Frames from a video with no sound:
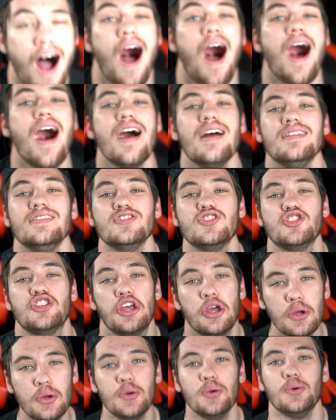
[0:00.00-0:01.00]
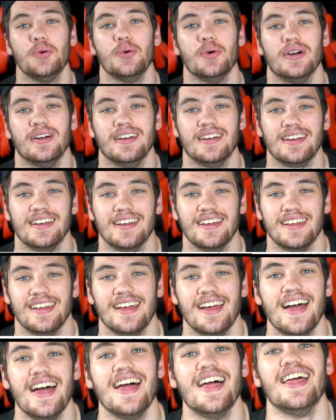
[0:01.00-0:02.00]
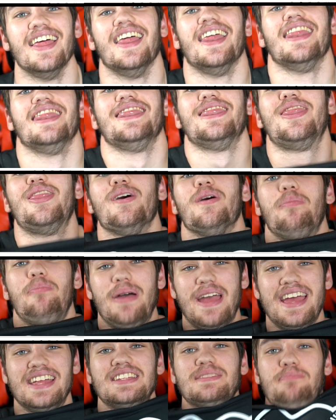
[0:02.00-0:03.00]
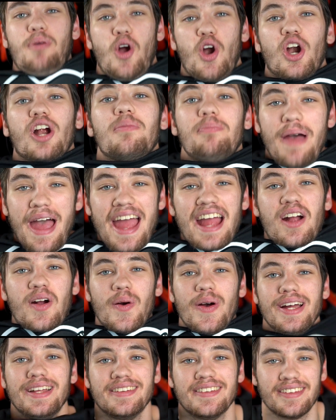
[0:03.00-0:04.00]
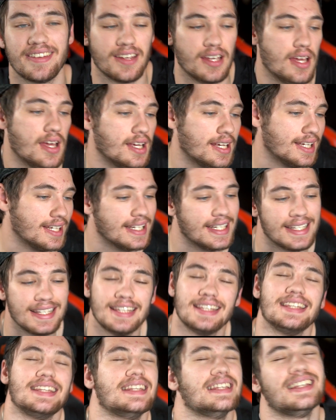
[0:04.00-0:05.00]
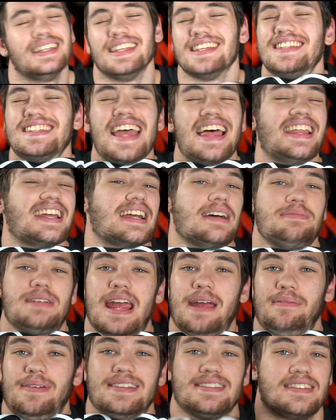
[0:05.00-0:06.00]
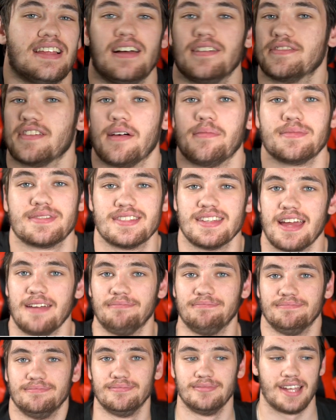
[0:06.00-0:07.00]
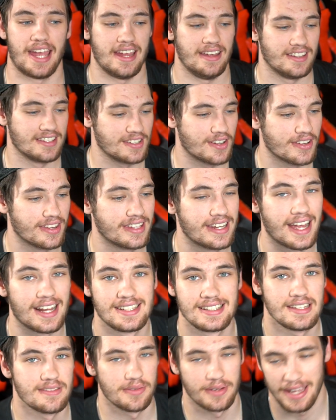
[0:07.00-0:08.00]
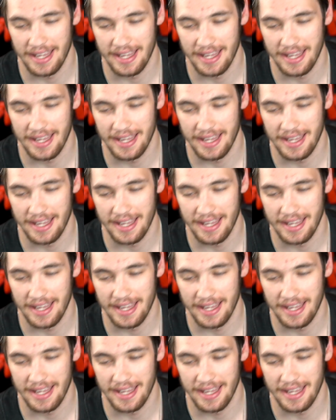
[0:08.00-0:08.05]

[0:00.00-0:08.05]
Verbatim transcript: On to... the Pittsburgh Penguins. The Stanley Cup champions. That was all I'm going to say. Okay, let's go to the next.